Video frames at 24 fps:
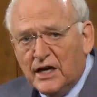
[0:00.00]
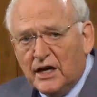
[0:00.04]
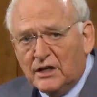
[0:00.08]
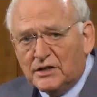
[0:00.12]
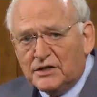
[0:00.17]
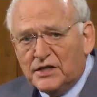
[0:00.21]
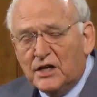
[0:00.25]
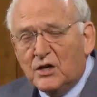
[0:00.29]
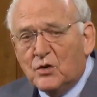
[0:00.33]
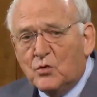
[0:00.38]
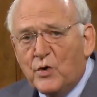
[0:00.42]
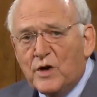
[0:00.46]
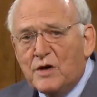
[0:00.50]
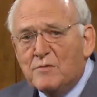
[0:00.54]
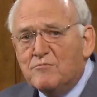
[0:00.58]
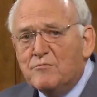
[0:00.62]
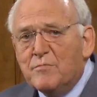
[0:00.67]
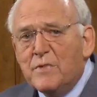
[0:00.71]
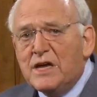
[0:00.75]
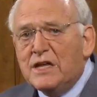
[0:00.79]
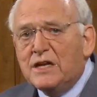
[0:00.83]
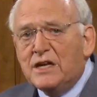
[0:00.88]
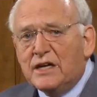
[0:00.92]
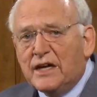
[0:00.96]
Until we
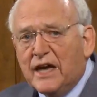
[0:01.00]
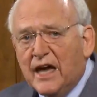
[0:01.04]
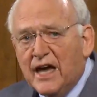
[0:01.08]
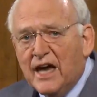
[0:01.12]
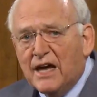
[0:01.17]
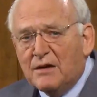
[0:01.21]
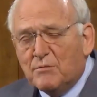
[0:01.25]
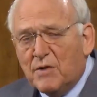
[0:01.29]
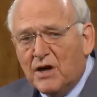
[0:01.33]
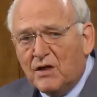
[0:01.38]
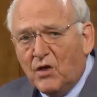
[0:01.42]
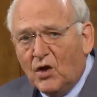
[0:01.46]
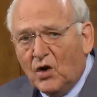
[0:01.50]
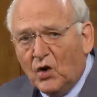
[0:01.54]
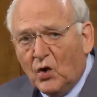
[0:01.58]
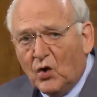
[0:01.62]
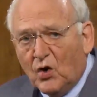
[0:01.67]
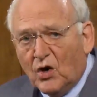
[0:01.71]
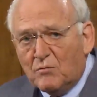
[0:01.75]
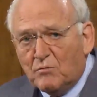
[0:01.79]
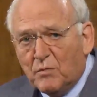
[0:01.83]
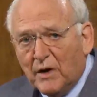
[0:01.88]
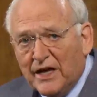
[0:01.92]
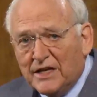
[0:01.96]
meet again, may the
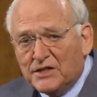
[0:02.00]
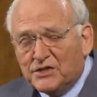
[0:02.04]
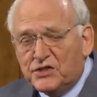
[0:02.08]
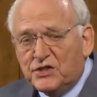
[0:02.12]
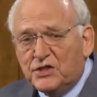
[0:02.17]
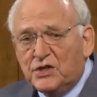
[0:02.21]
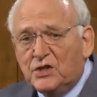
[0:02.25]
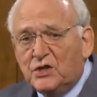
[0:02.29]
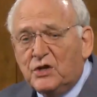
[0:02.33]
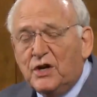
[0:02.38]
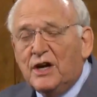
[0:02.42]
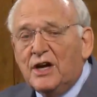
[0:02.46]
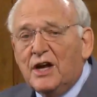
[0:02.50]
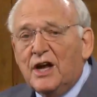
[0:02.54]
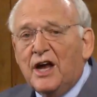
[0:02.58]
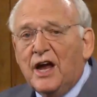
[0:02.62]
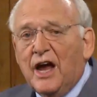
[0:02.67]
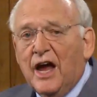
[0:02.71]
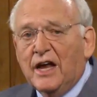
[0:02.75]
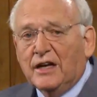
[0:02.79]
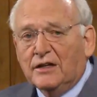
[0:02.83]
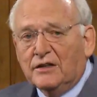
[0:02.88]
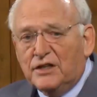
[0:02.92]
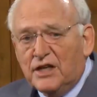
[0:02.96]
Lord bless you
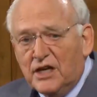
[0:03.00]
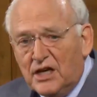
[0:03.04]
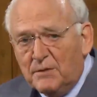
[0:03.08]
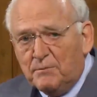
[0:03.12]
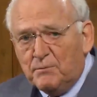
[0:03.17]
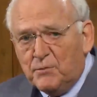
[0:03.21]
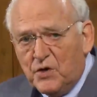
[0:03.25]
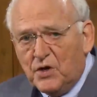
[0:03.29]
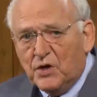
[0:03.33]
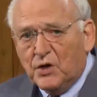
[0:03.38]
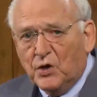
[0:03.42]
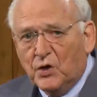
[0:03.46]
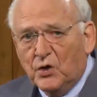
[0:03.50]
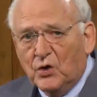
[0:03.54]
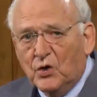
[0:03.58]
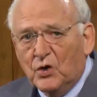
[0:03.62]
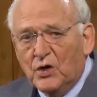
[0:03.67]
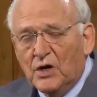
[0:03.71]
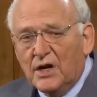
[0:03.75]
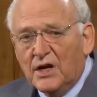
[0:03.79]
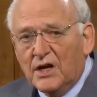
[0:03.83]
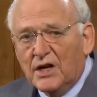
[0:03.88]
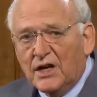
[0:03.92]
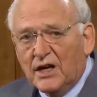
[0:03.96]
and keep you,
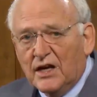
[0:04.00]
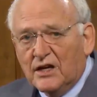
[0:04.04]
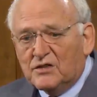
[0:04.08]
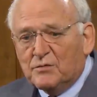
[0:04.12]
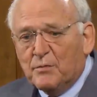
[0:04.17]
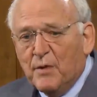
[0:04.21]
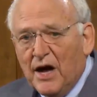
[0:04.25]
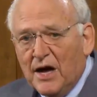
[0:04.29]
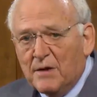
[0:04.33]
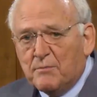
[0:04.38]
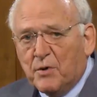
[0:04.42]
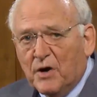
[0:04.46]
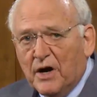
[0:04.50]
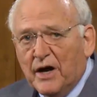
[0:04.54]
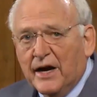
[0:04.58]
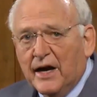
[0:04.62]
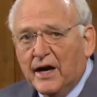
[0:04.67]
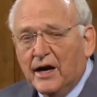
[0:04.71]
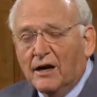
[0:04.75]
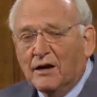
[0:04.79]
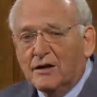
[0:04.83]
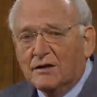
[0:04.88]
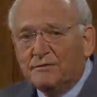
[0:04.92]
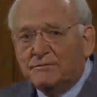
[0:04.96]
is my
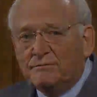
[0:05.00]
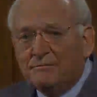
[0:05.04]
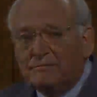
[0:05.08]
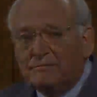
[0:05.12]
prayer.